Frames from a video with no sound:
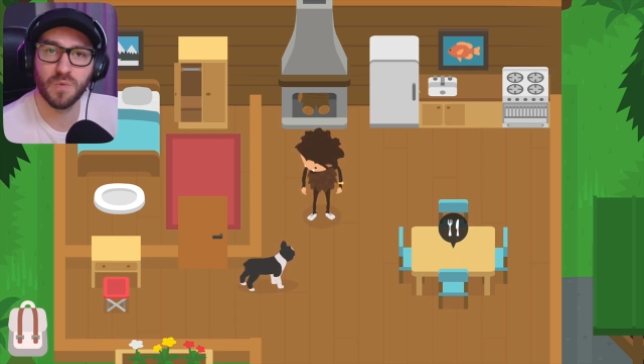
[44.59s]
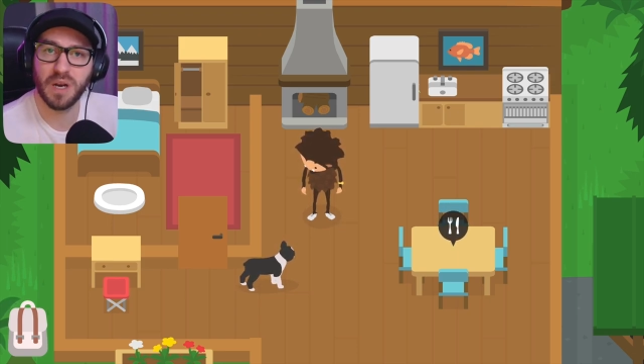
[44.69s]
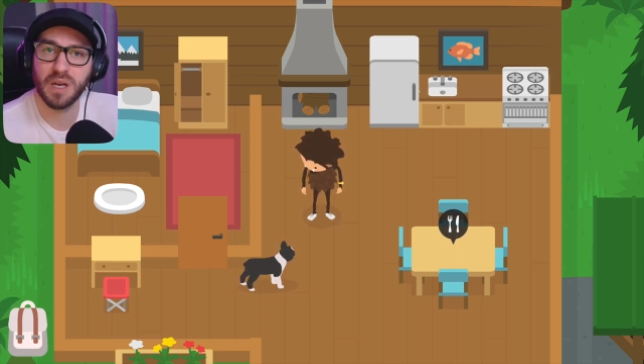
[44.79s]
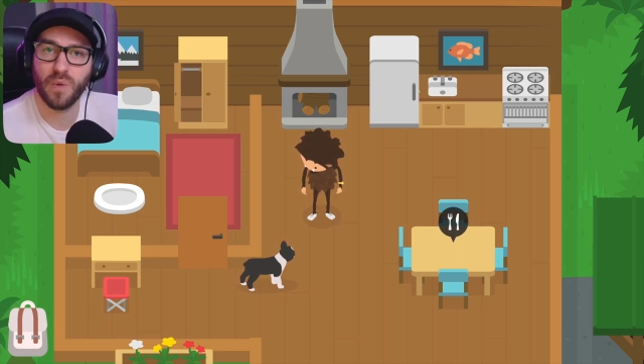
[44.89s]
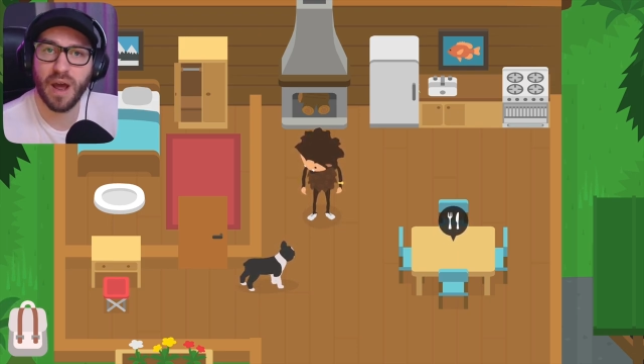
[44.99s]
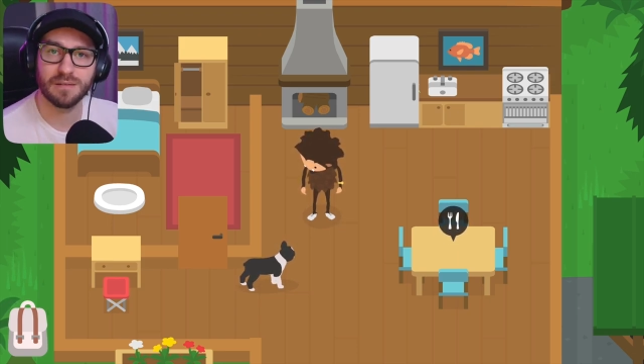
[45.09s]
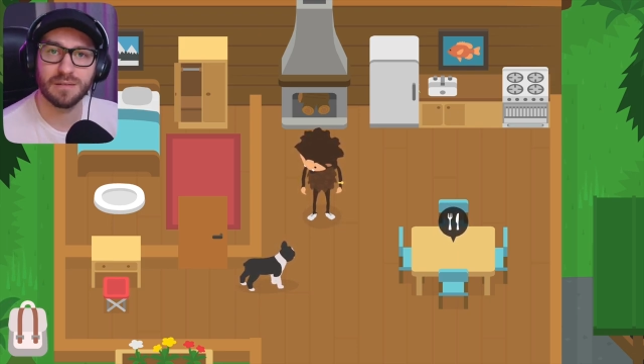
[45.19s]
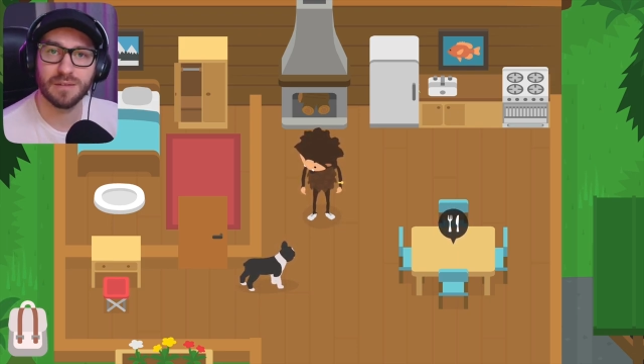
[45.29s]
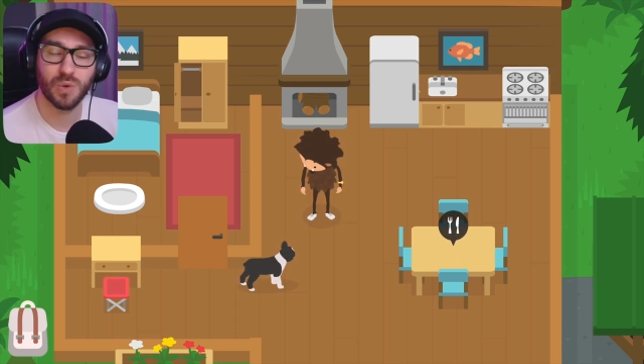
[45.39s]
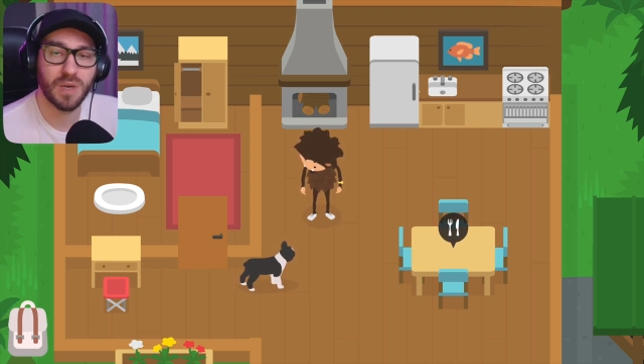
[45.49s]
running
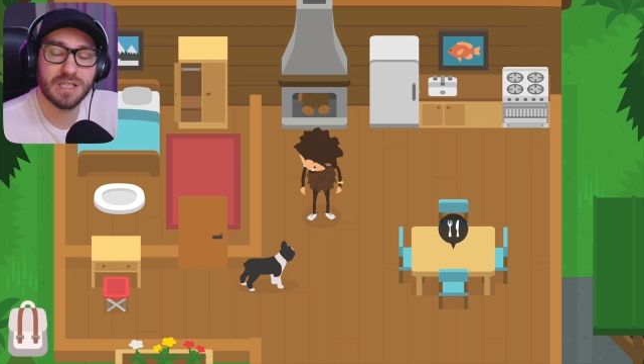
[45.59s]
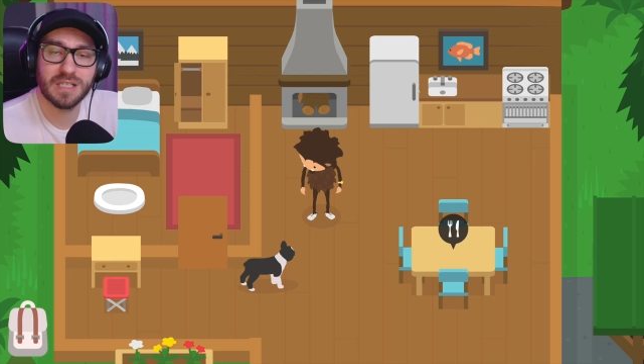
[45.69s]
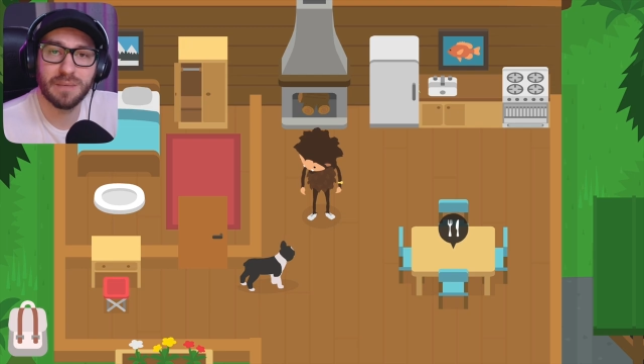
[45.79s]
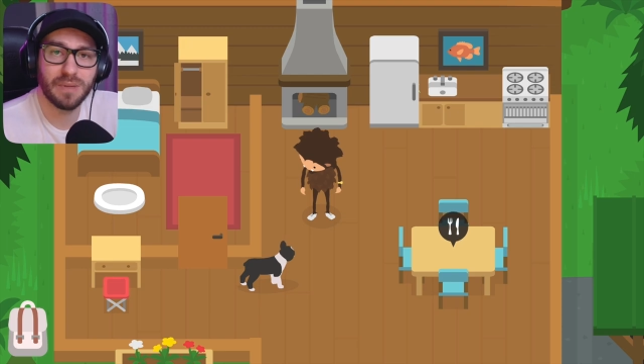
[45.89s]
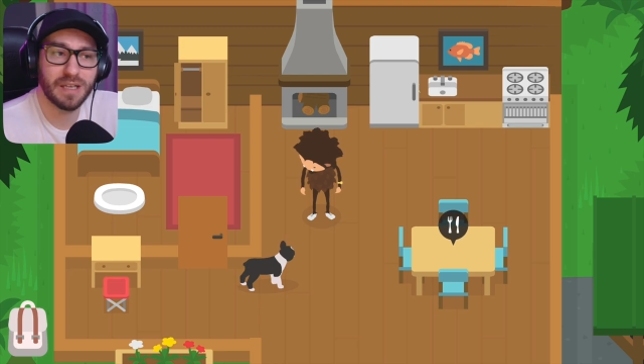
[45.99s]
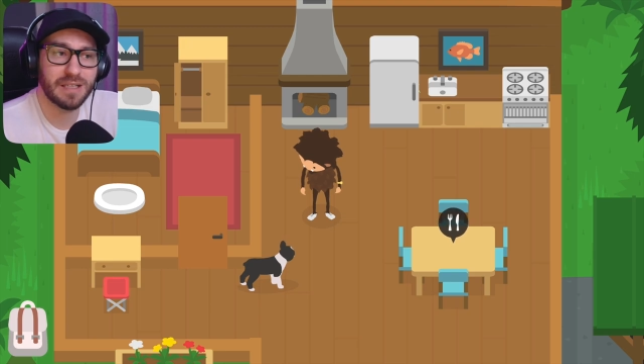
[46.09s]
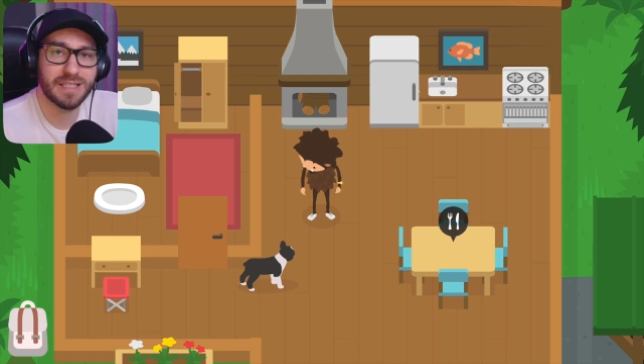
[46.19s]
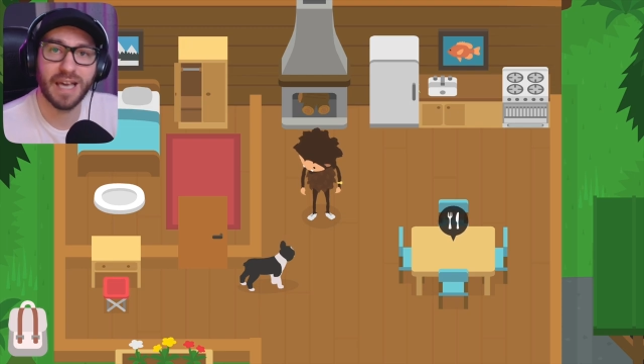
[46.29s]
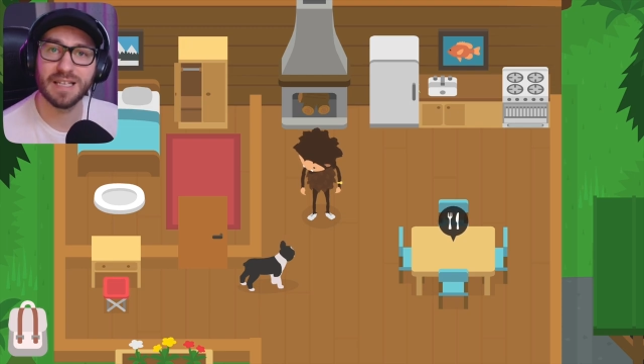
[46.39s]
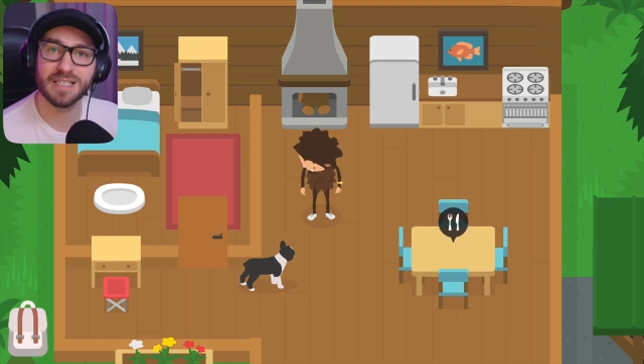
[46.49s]
around doing simply
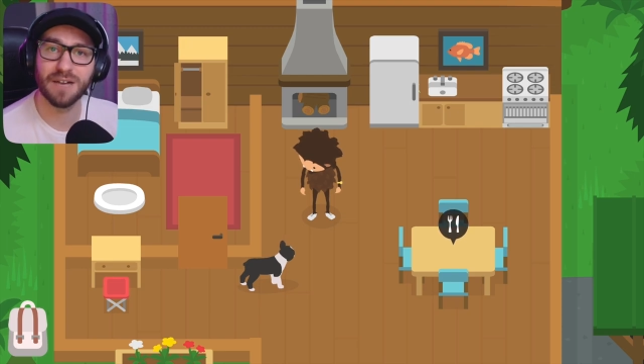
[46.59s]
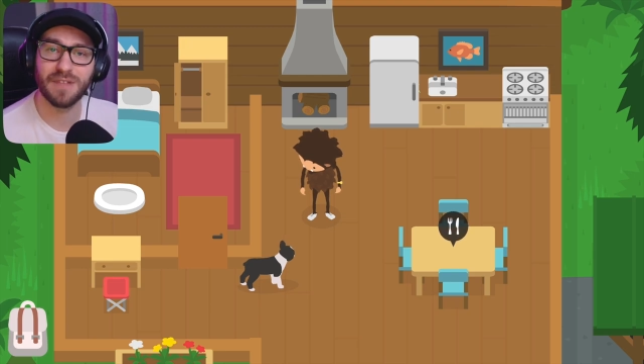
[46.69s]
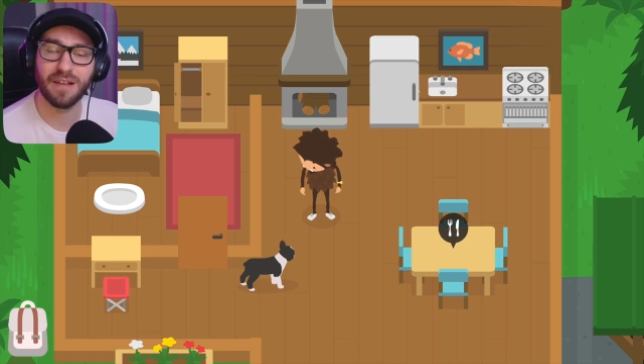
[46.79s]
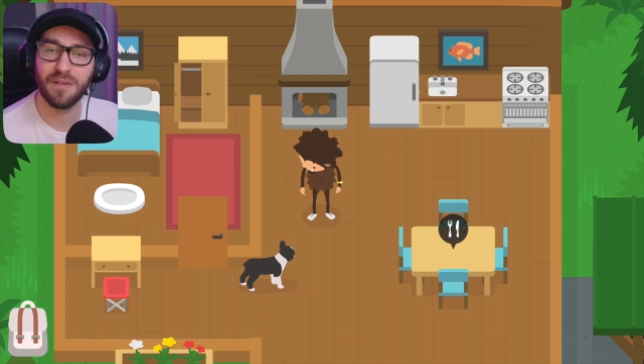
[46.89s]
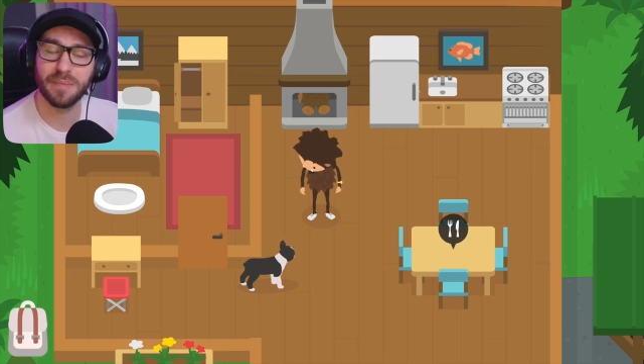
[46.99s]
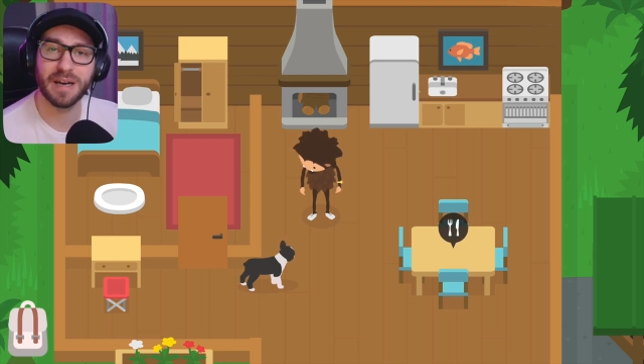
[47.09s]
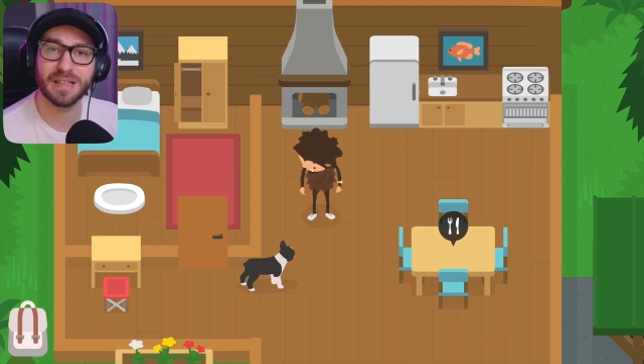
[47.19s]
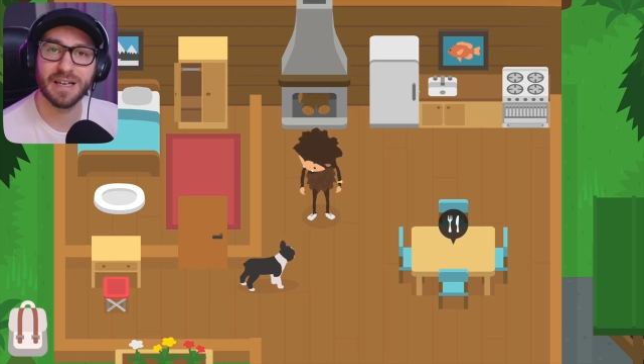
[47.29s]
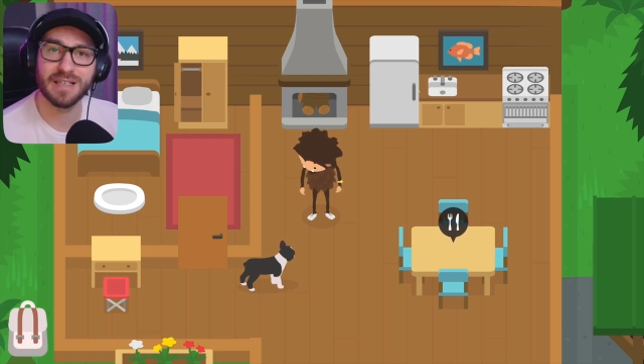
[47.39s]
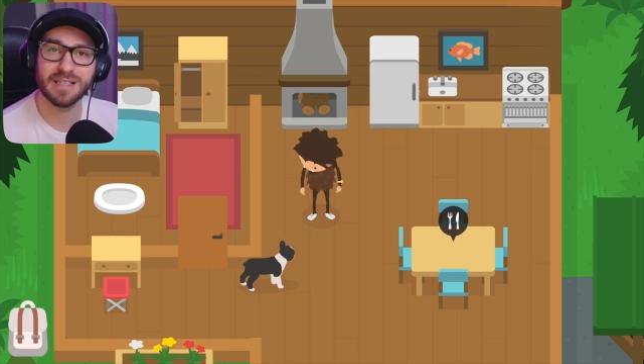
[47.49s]
daily stuff that
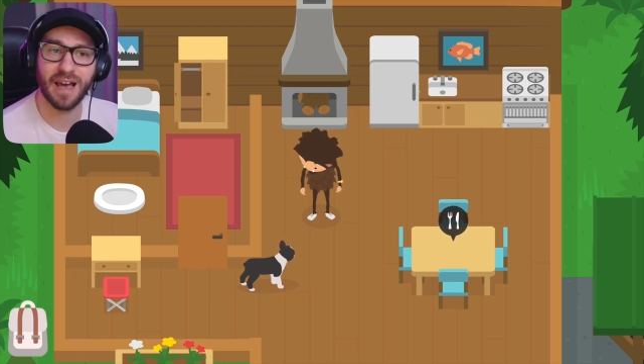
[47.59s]
everybody does,